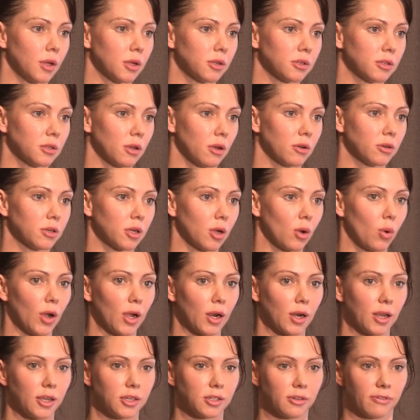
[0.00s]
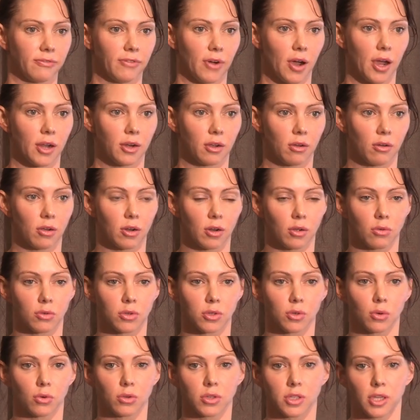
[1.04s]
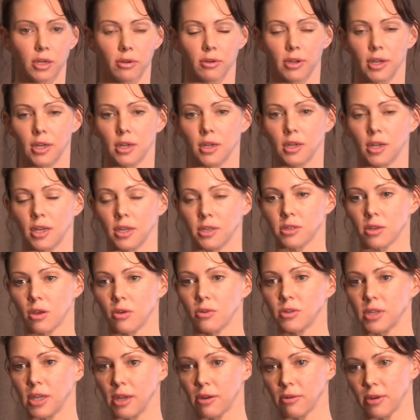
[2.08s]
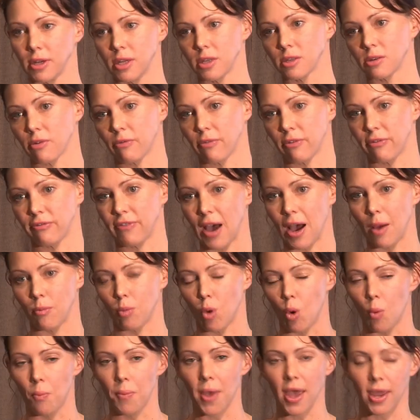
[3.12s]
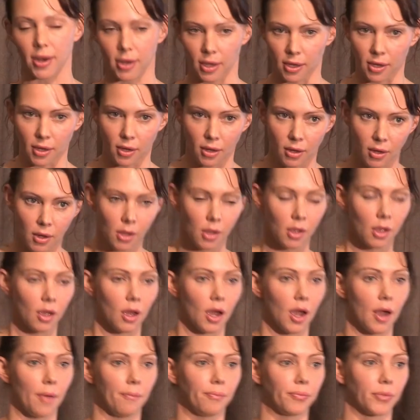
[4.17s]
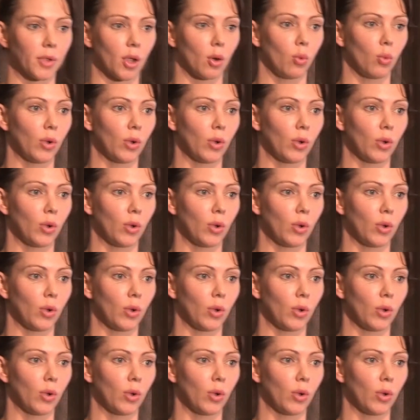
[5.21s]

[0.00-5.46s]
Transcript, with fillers: So to quickly define a critical source area, it's those areas of the farm or paddock um,